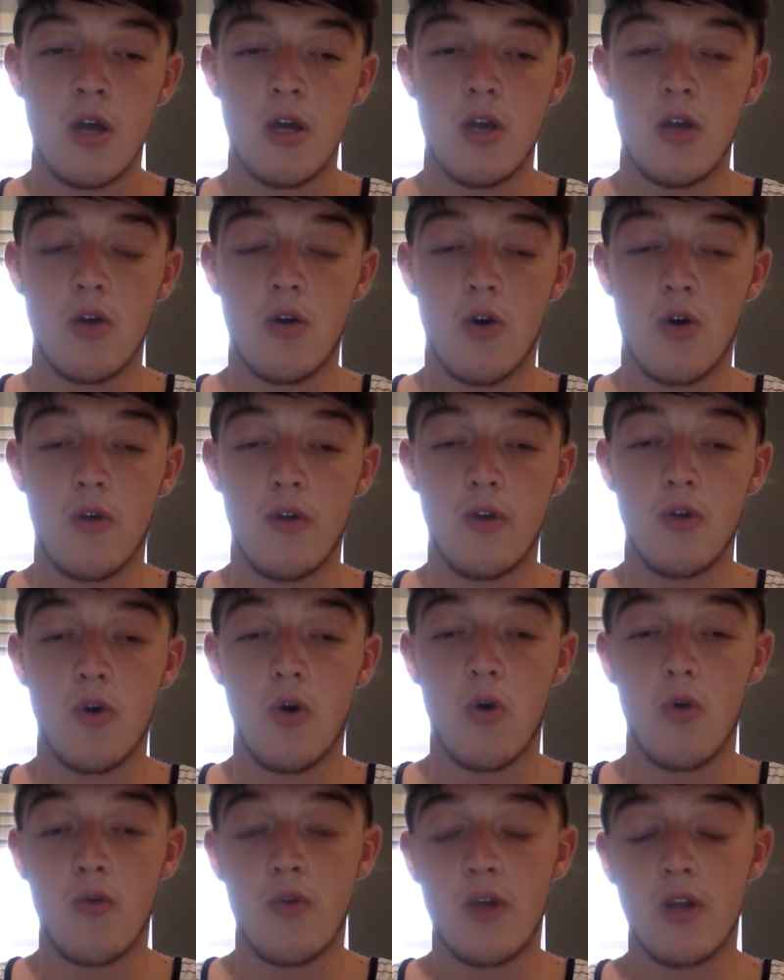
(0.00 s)
You know, they
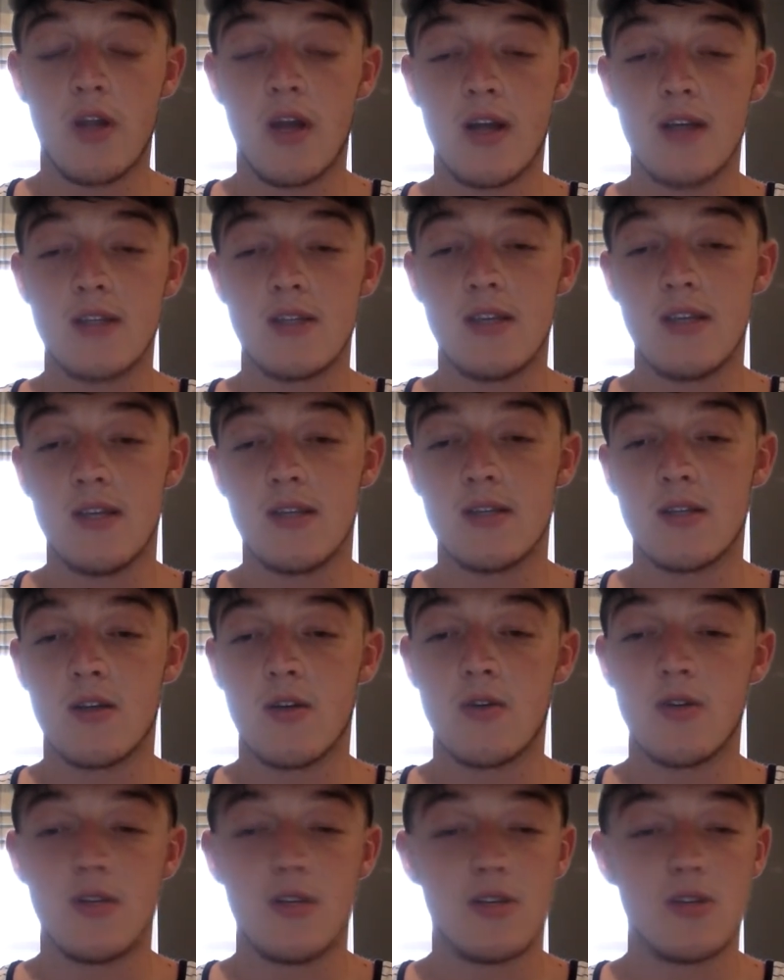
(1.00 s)
don't realise the ins and
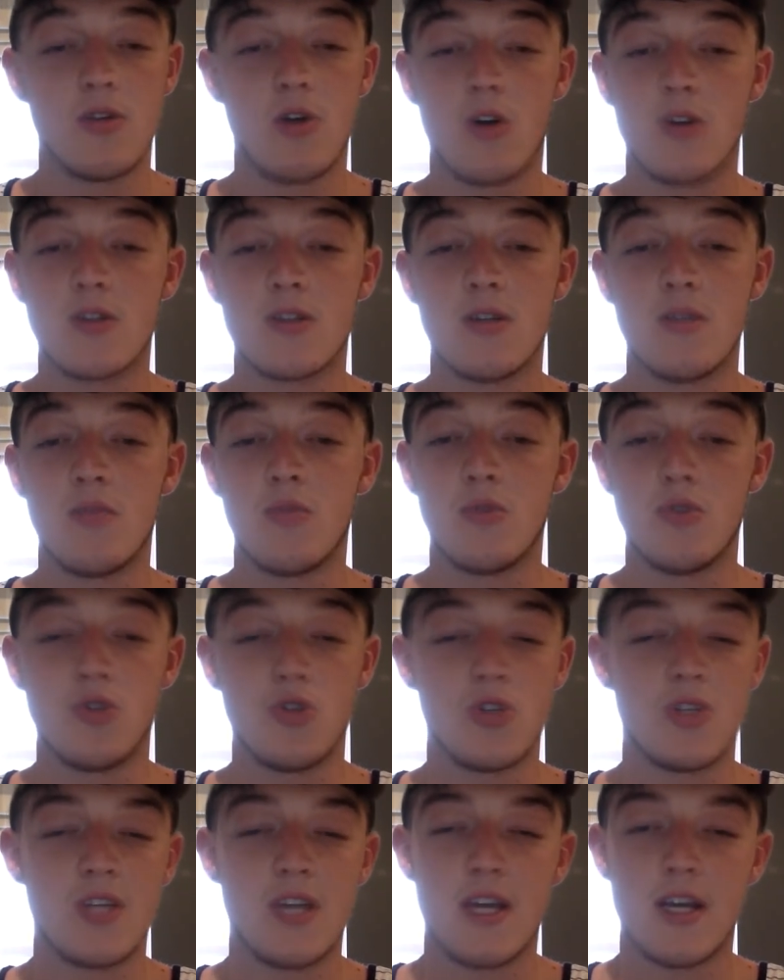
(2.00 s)
outs. It's not as simple as
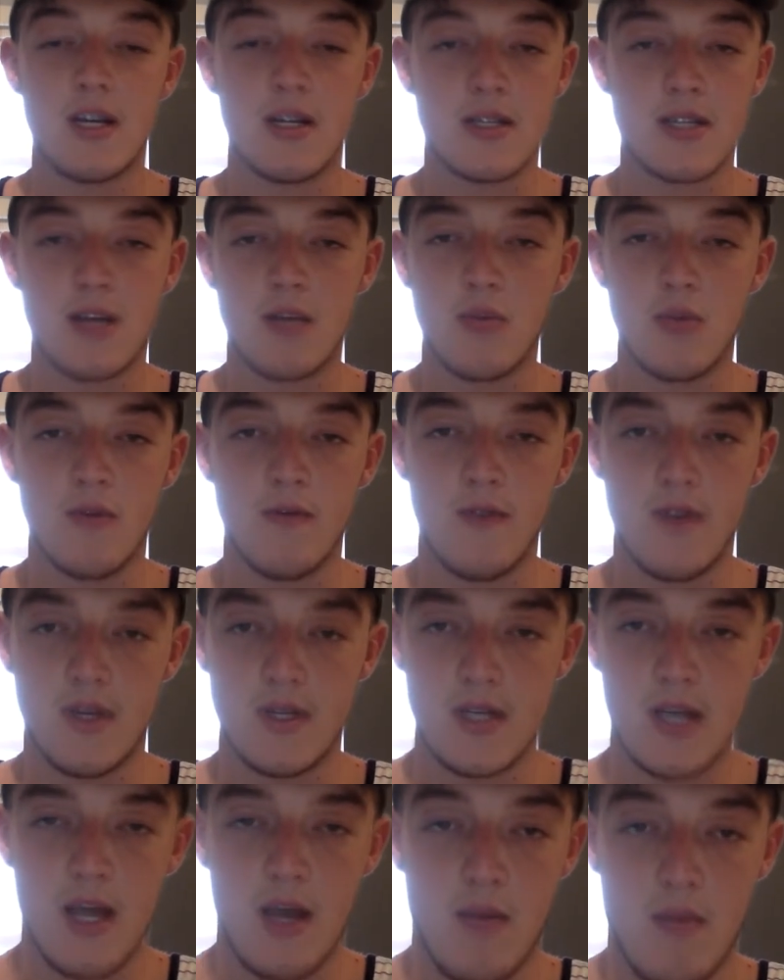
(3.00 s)
just taking a tablet and
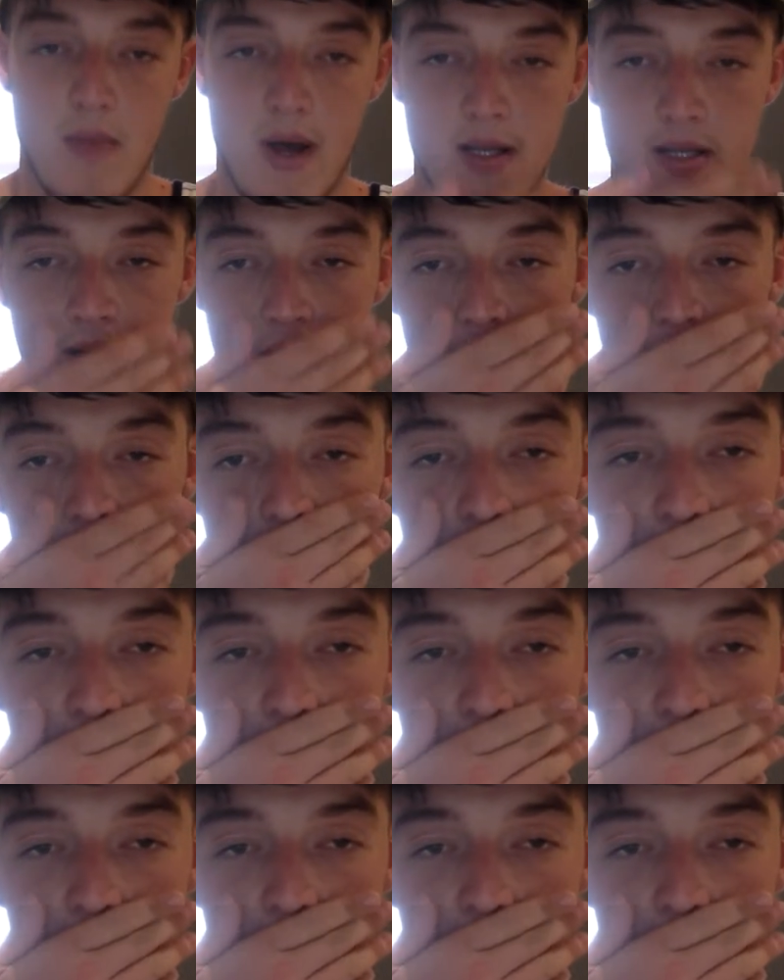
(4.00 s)
things getting better.